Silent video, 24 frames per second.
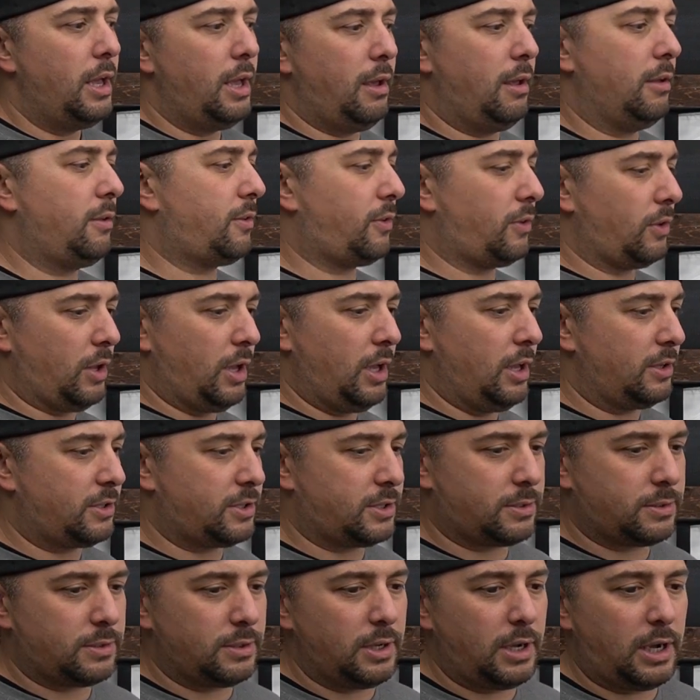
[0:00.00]

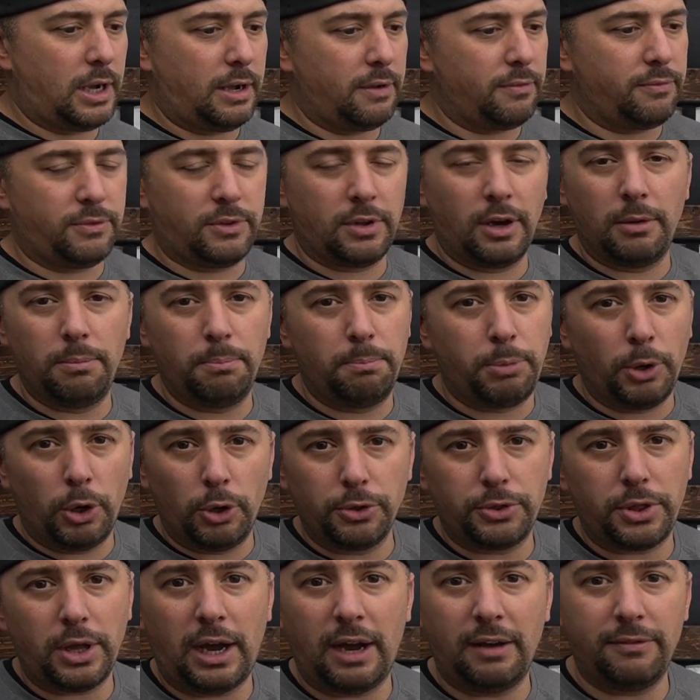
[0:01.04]
I've done
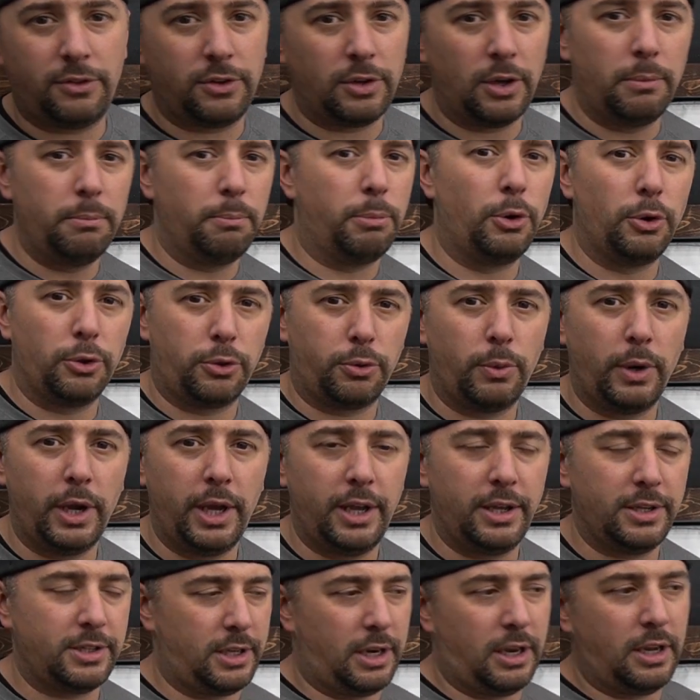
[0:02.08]
both
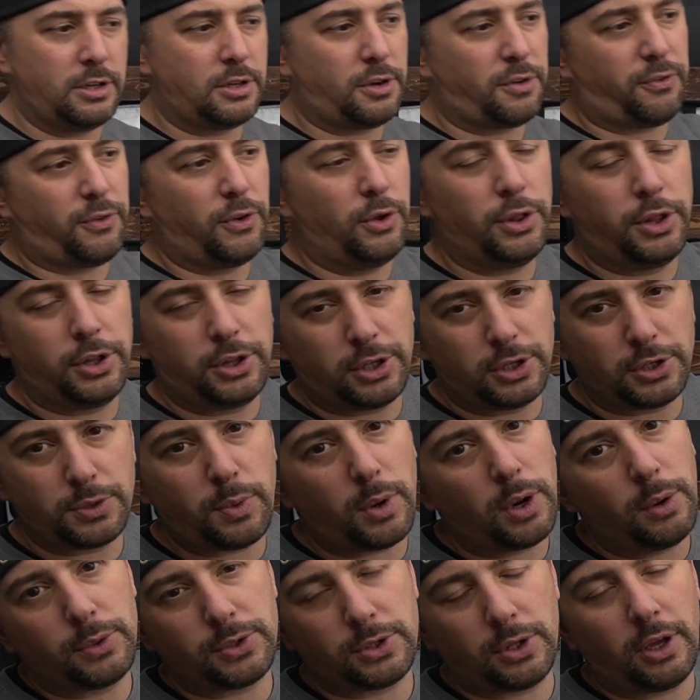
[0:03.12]
ways, and I just feel that this
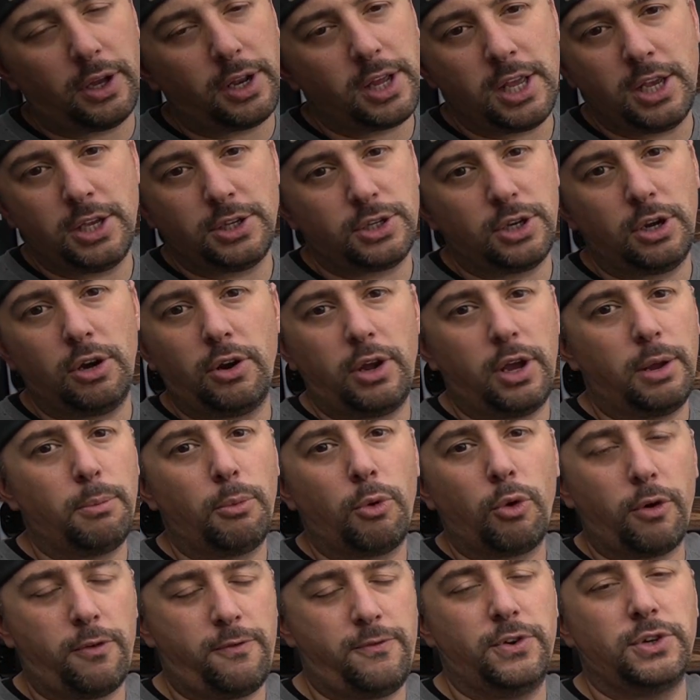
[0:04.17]
way was a lot easier and
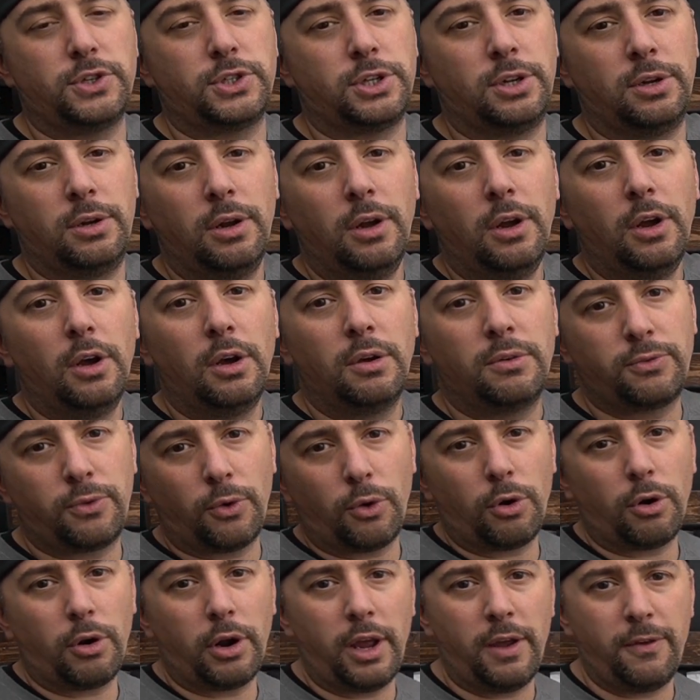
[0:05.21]
more efficient
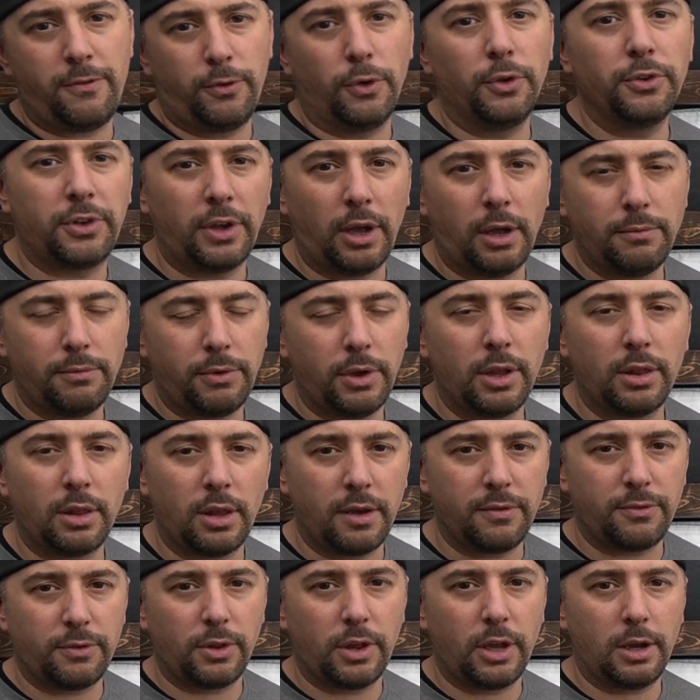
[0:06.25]
for a full-time van
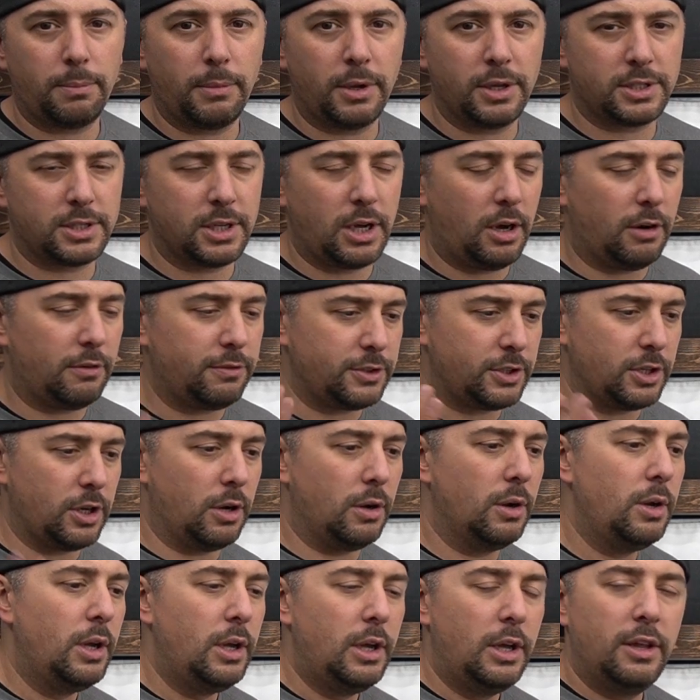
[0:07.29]
lifer like myself.
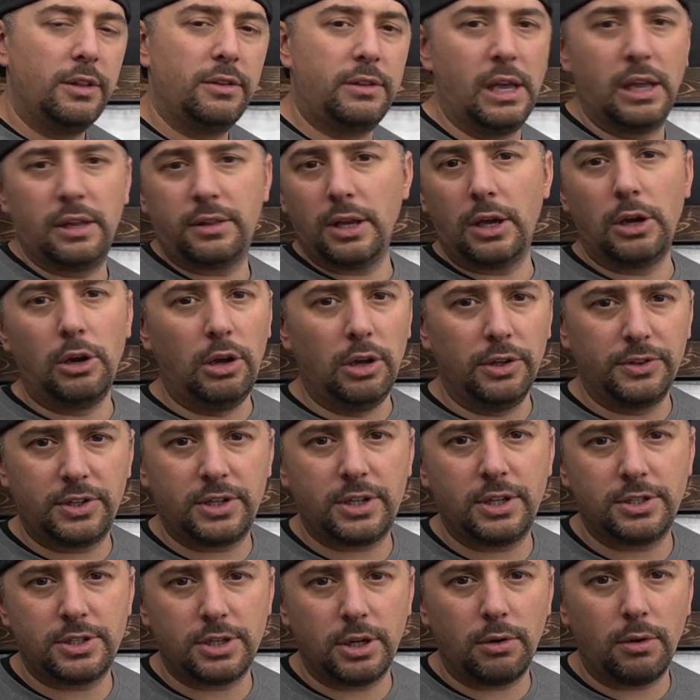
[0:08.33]
So take that all into
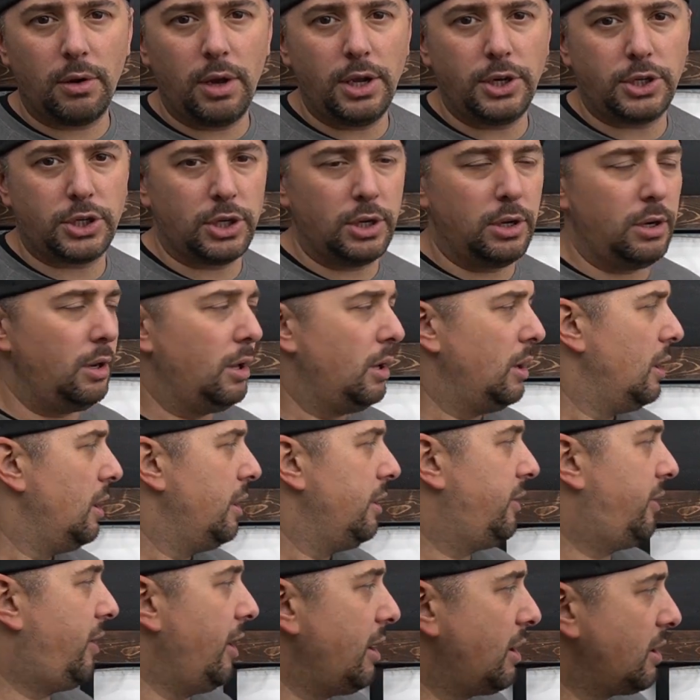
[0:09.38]
consideration.
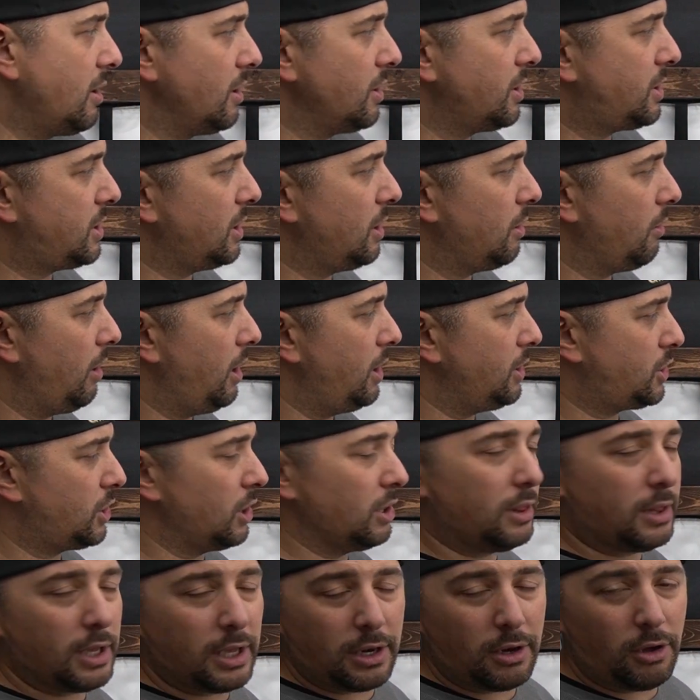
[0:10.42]
Take into
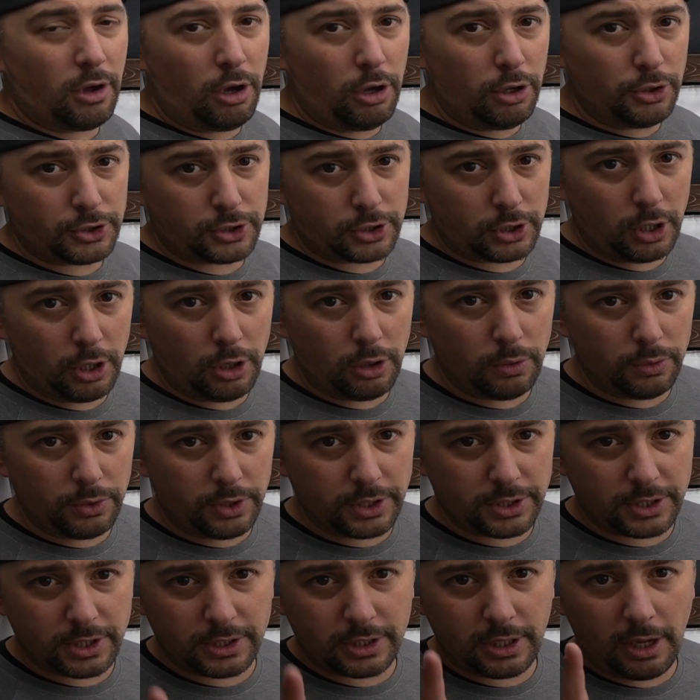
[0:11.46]
consideration that also,
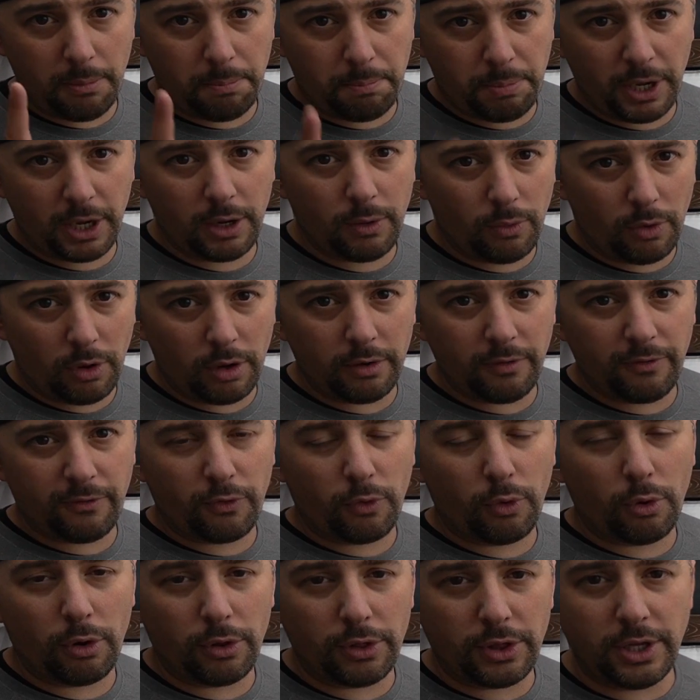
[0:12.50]
this is a big one
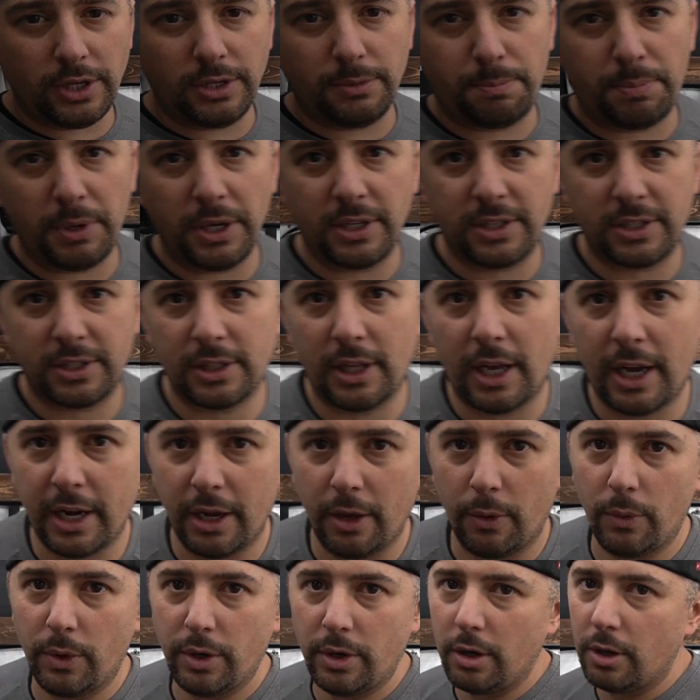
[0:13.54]
for these big
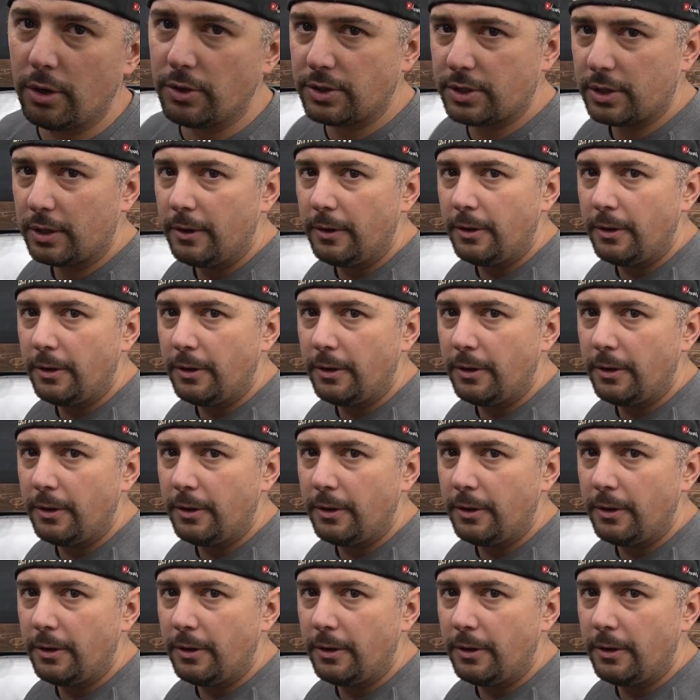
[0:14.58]
sliding windows.